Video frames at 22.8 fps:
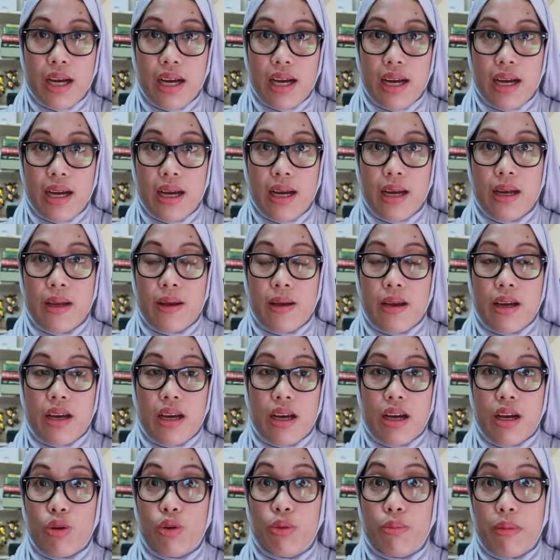mga,
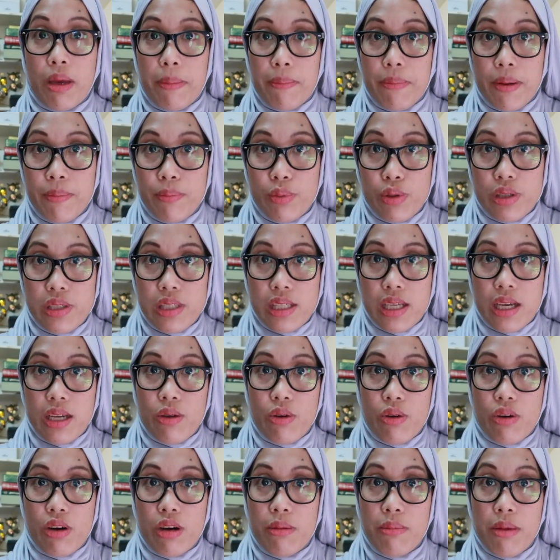kung may pimples
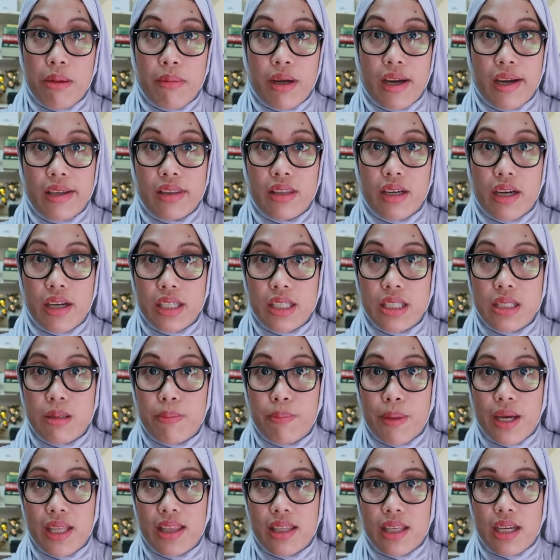kayo or may mga dark
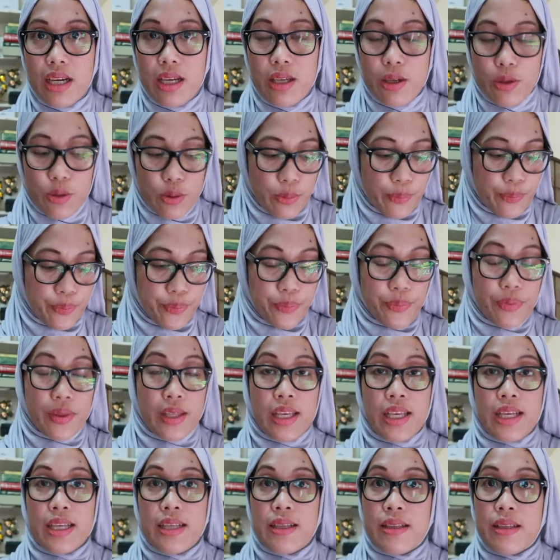spot kayo.
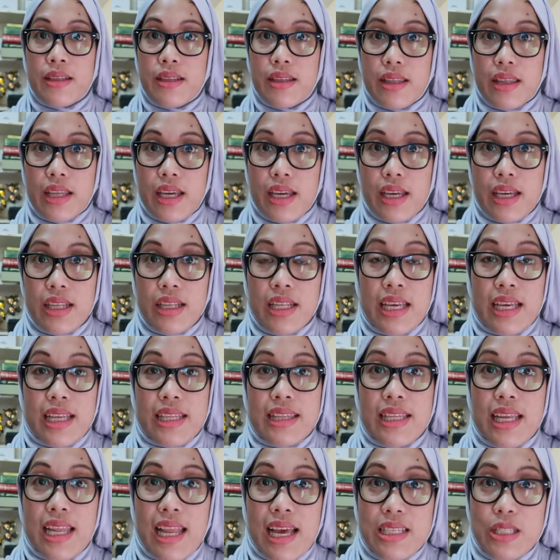Then,
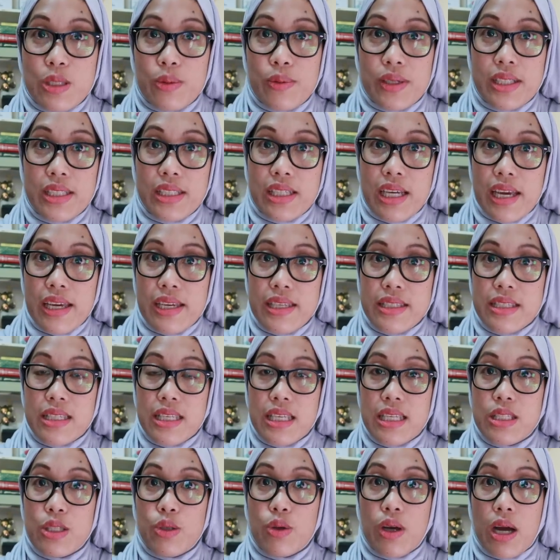the last one guys
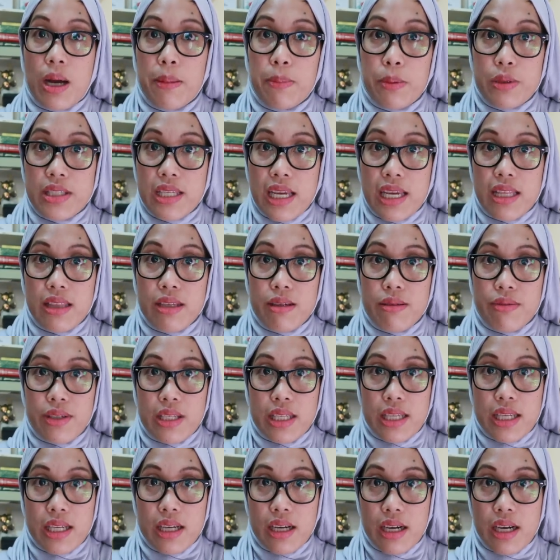is yung apple cider
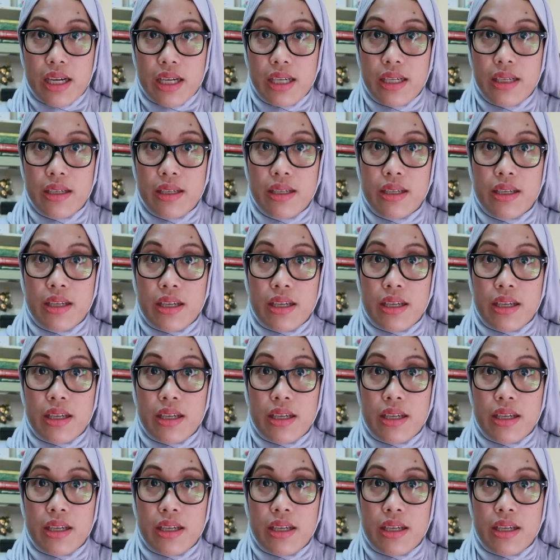vinegar.